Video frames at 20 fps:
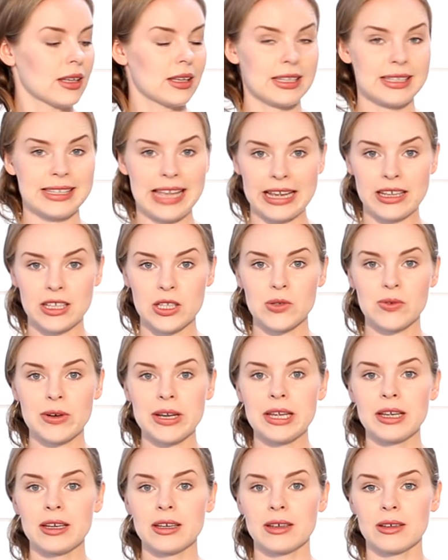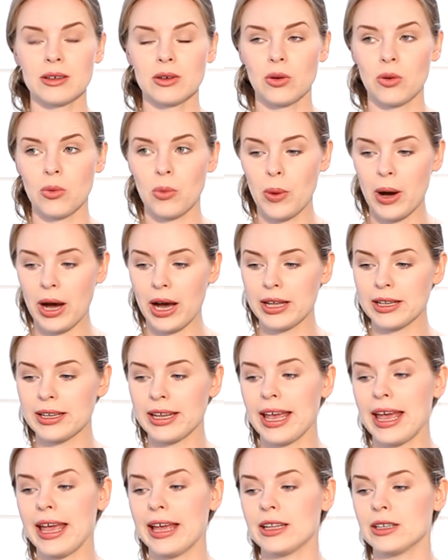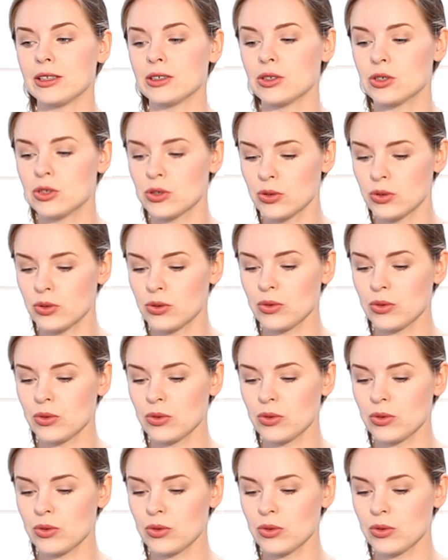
Second string, one and two